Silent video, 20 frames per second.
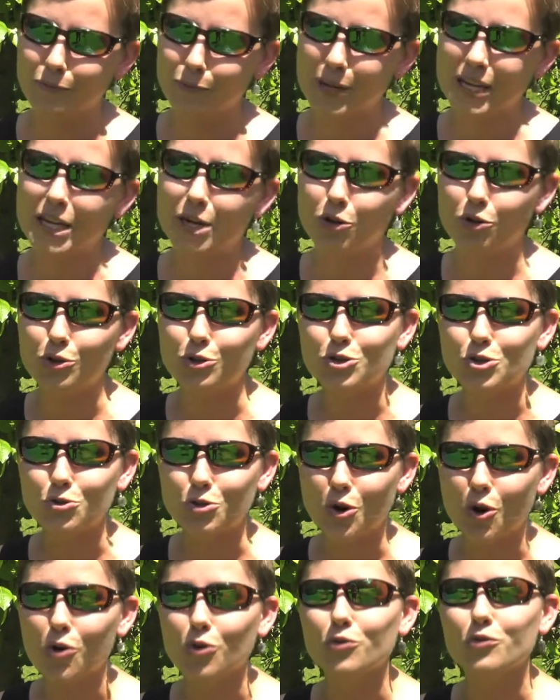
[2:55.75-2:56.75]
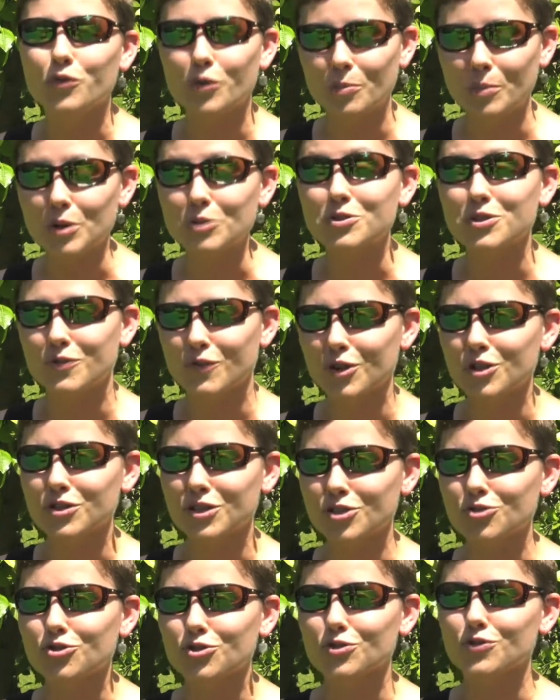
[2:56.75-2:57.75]
we get a little too cold for most of our
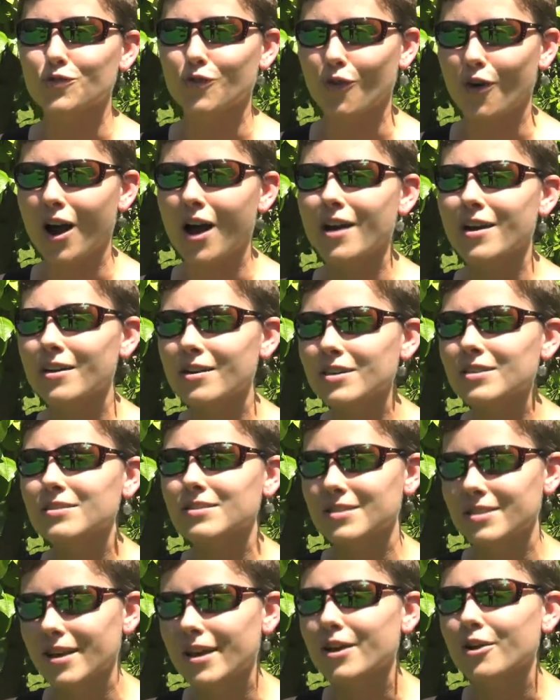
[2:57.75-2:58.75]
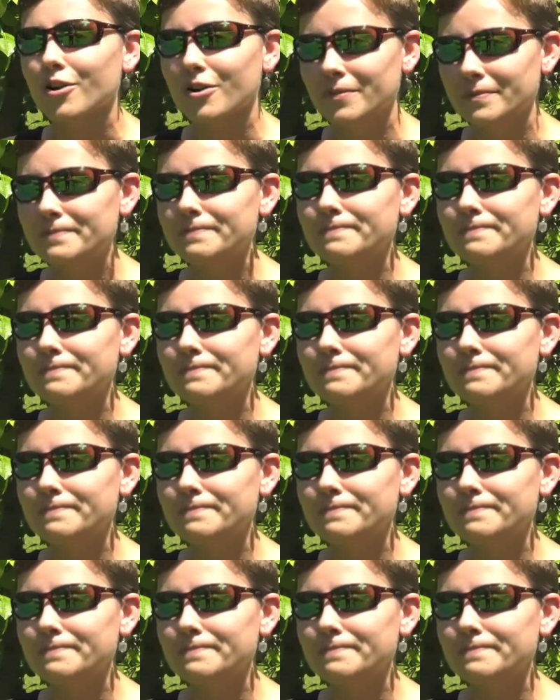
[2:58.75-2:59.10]
citrus varieties there.